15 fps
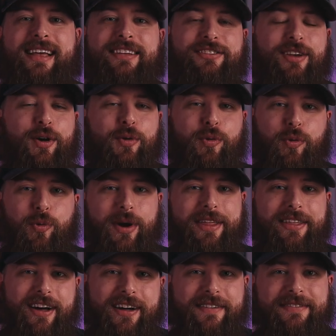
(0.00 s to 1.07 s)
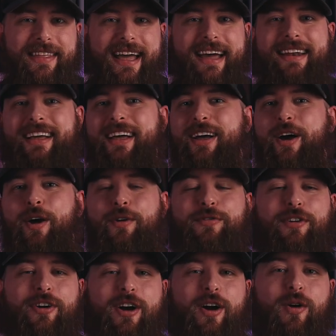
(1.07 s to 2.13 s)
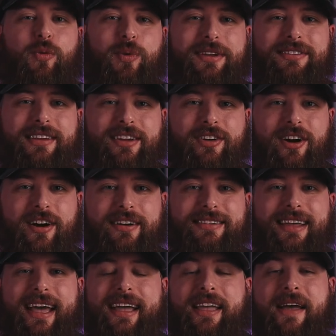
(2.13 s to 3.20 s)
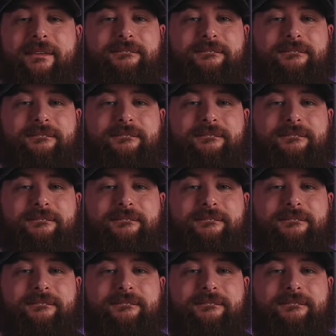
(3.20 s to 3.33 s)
So with all of that, overall, Whiskey and Hardtack,